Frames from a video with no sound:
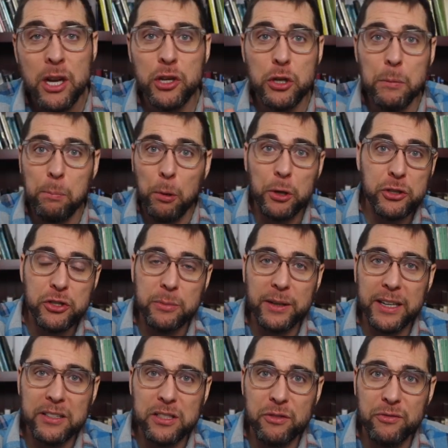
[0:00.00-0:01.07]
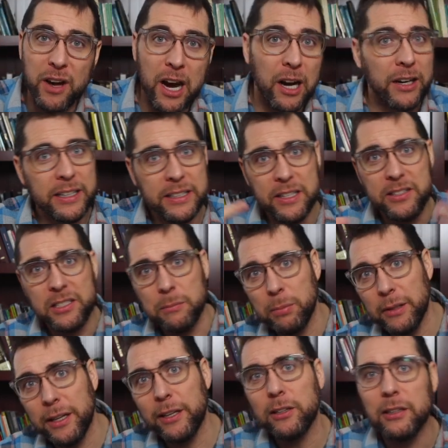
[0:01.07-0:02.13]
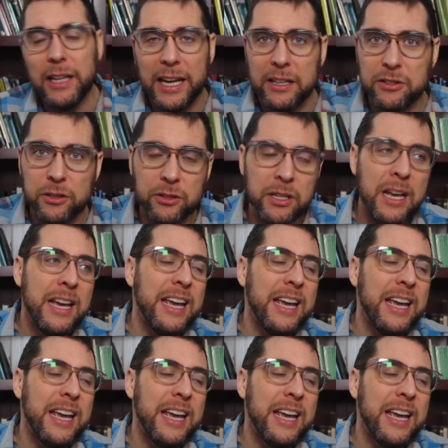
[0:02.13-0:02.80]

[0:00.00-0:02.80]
you pushed him against the fire he did some political answers